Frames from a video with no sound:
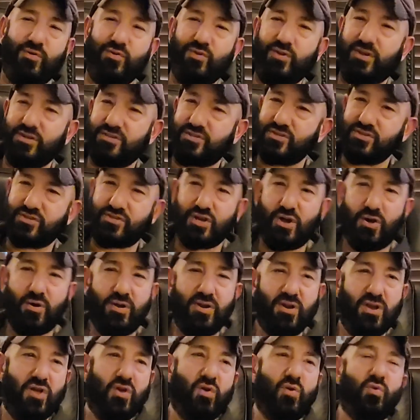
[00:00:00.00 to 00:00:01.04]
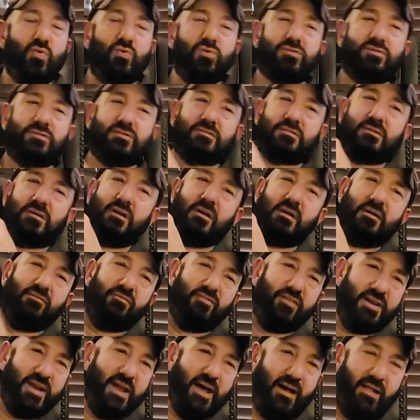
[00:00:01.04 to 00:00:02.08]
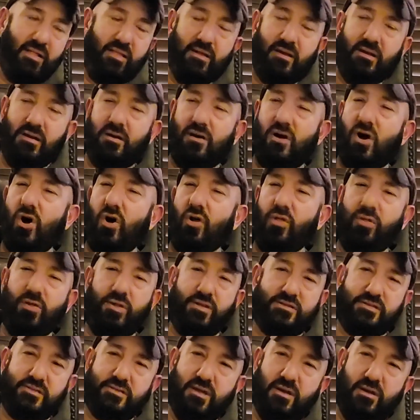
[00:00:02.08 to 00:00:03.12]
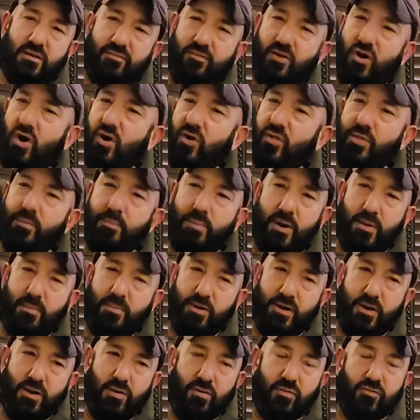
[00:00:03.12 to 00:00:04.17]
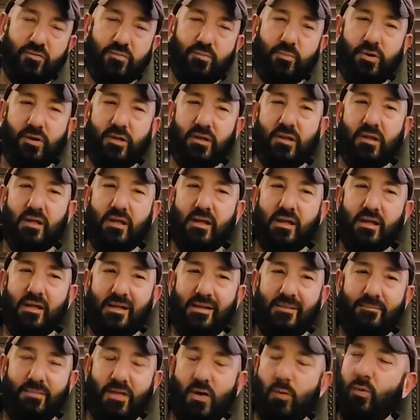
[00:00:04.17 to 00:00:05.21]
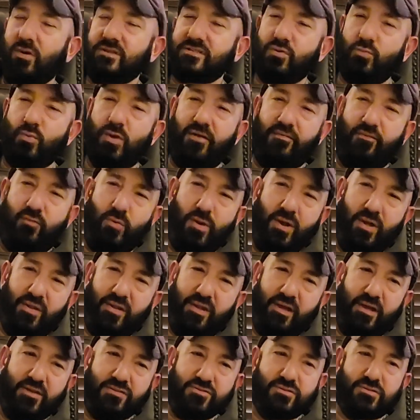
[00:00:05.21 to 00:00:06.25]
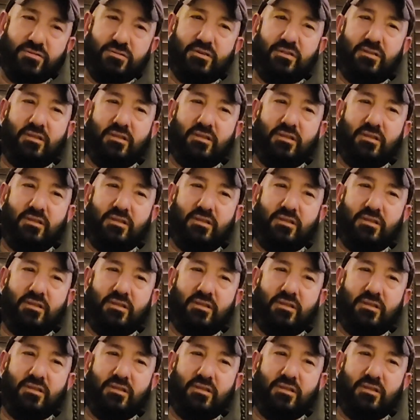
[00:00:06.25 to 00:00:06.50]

You get your cherry notes, vanilla, all that stuff, all the bourbon notes, but it wasn't rough around the edges.